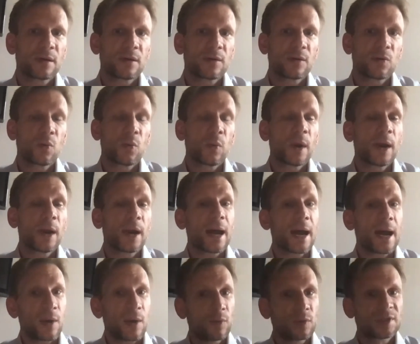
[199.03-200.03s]
where
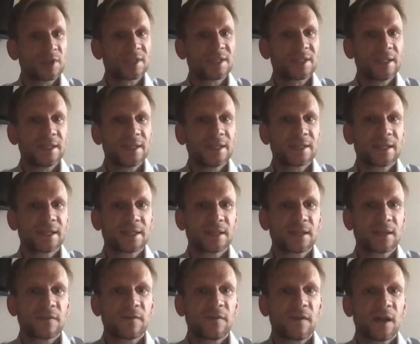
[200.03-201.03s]
I would see this as
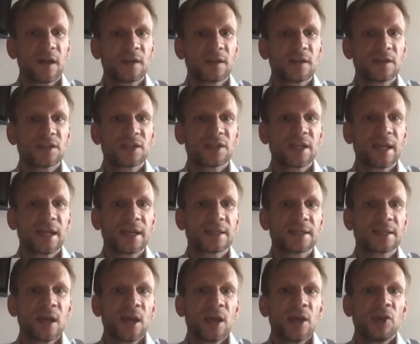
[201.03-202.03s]
an advantage that
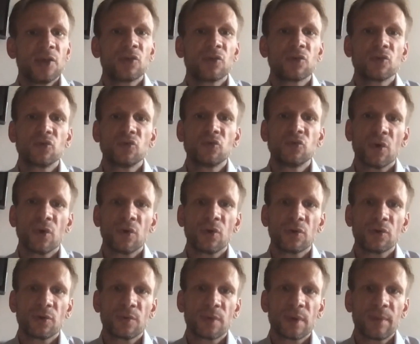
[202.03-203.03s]
you could do all
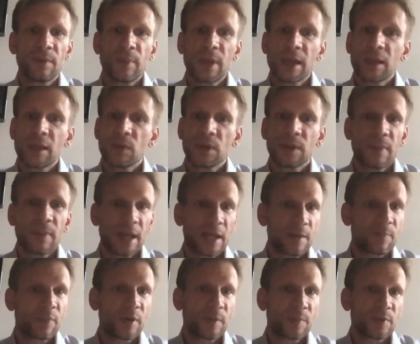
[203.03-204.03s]
your, with a better
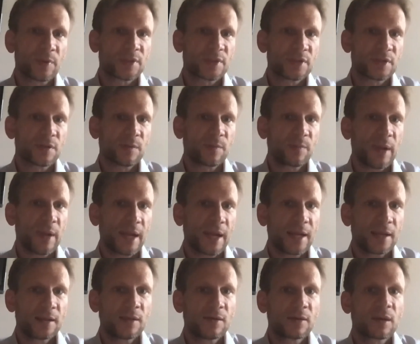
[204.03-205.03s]
pre-procedural
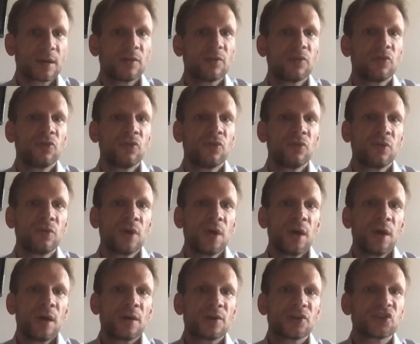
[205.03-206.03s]
planning, you can do
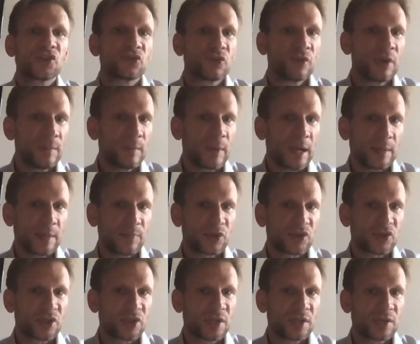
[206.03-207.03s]
a streamlined
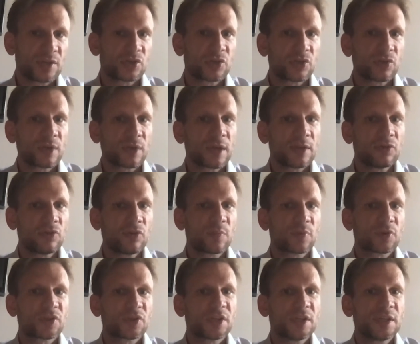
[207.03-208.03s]
procedure. So you can do your
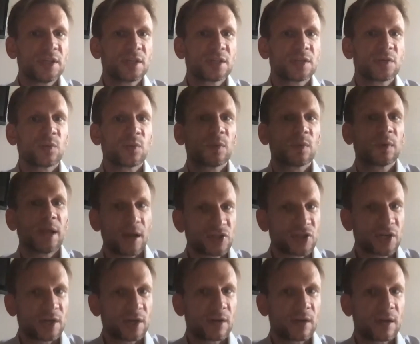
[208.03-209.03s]
procedures without
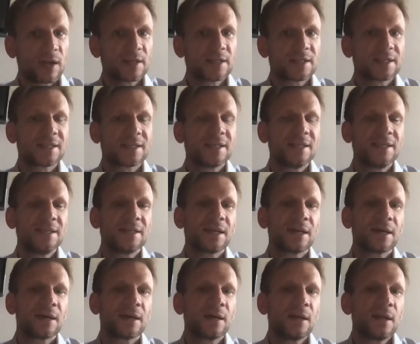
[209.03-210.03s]
general
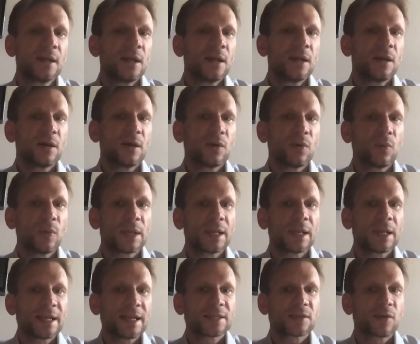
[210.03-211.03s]
anesthesia, with
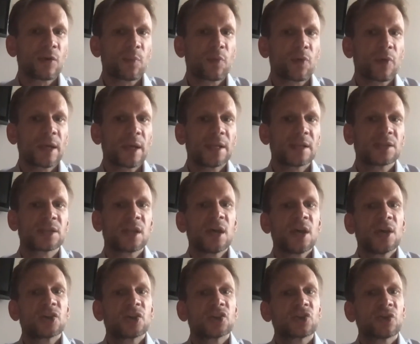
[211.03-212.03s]
less operators.
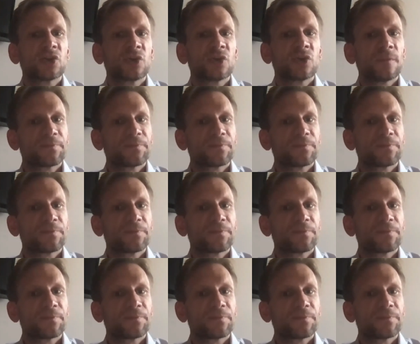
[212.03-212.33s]
So